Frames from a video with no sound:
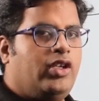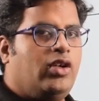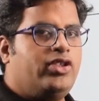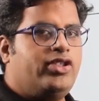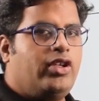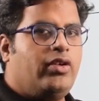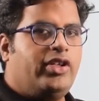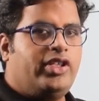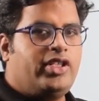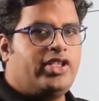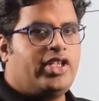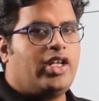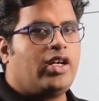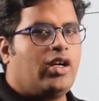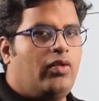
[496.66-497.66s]
non-zero
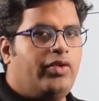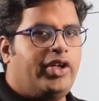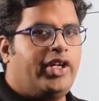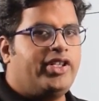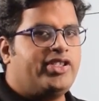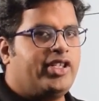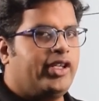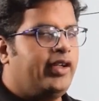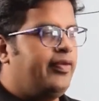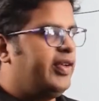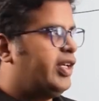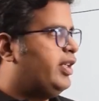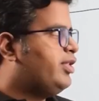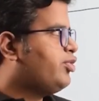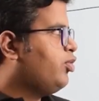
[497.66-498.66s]
digits are counted as
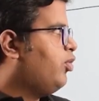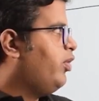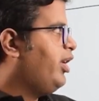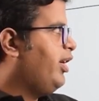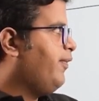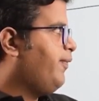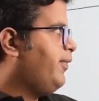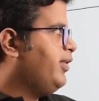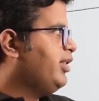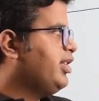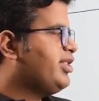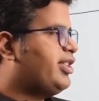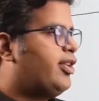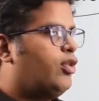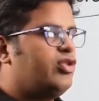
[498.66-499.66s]
significant. So if
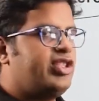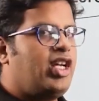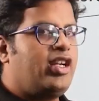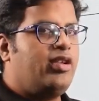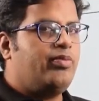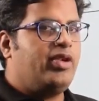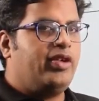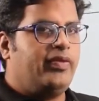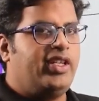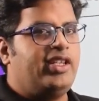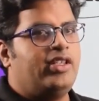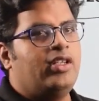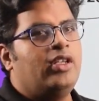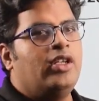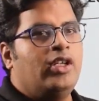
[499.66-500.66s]
the zeros are in
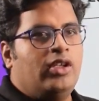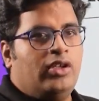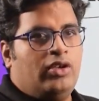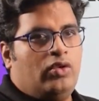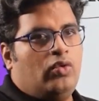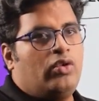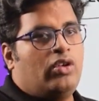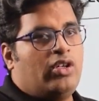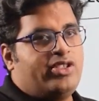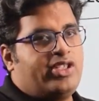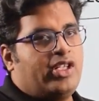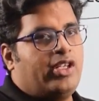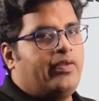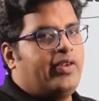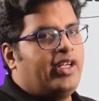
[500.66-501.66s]
between 2
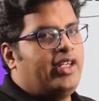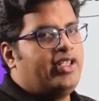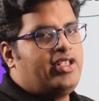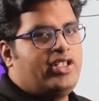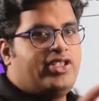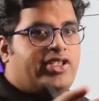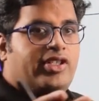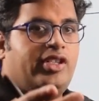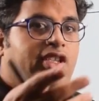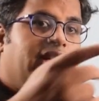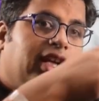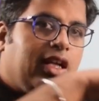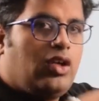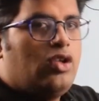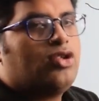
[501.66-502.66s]
non-significant digits,
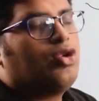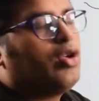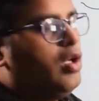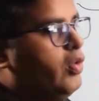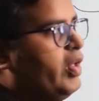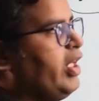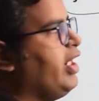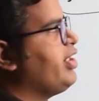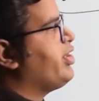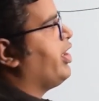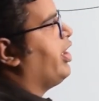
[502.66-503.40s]
they are also counted as